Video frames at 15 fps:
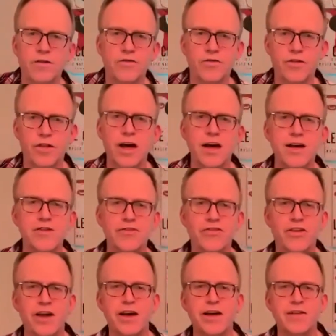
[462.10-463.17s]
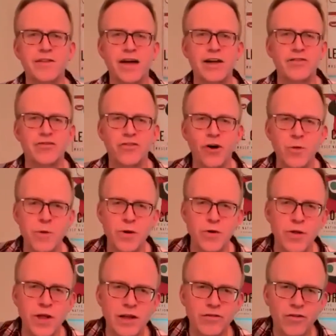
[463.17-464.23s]
So that is that's
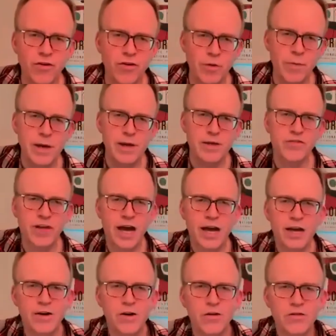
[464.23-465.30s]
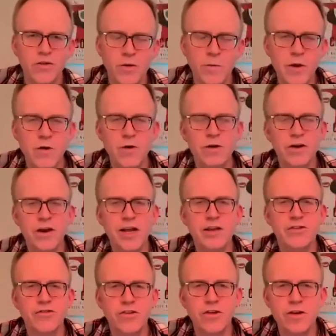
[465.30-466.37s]
Domino. That's all the bits. Cat Called Domino, a
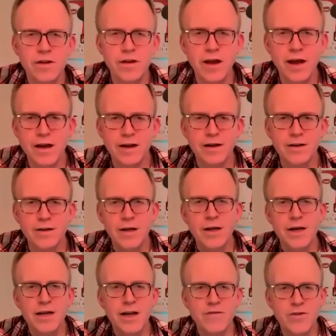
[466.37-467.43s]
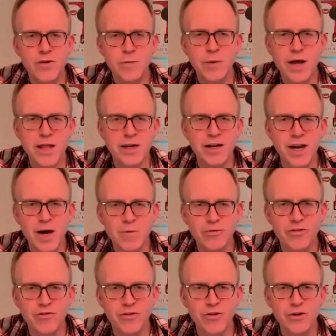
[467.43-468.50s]
great tune, covered by the
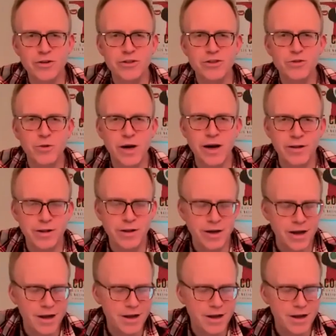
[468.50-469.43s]
Cramps, of course, as well.